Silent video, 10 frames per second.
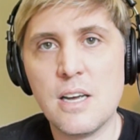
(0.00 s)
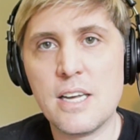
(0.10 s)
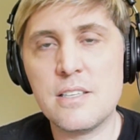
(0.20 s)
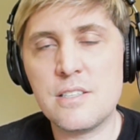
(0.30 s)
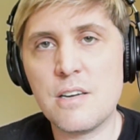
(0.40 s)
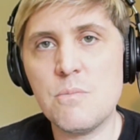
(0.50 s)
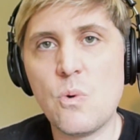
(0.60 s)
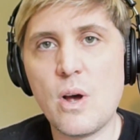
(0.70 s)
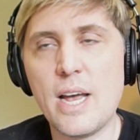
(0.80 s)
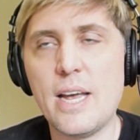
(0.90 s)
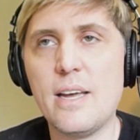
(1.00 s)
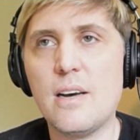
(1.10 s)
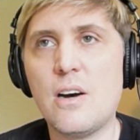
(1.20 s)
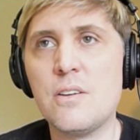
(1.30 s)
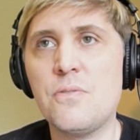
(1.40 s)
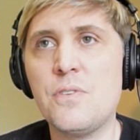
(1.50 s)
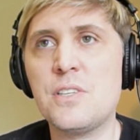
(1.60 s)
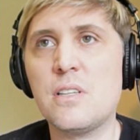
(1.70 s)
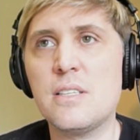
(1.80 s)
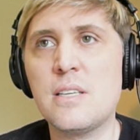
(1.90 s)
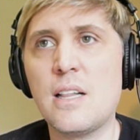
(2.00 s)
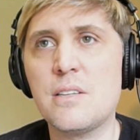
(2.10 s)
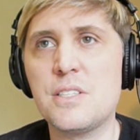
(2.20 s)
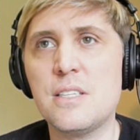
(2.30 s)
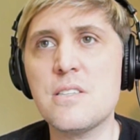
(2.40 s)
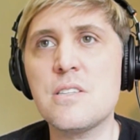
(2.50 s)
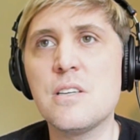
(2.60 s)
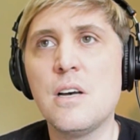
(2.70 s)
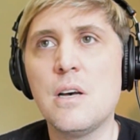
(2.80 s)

In some way, artificial intelligence